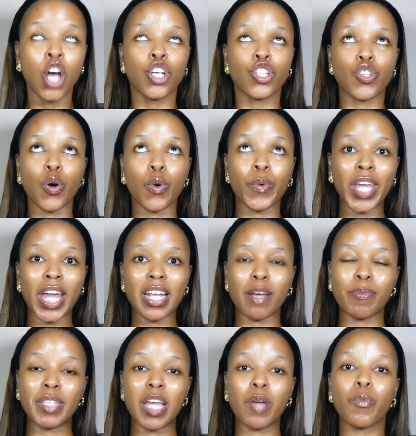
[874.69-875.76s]
So we end
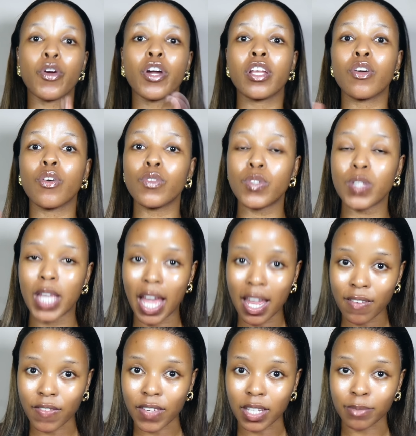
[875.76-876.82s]
up saying we're going to go to
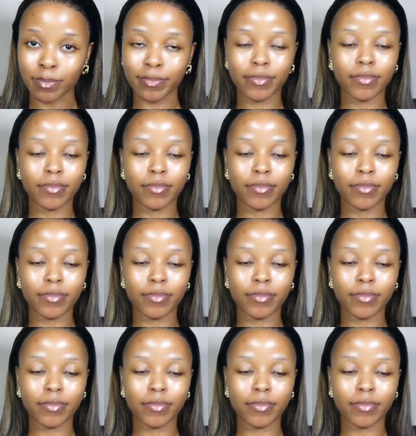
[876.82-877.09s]
Envy.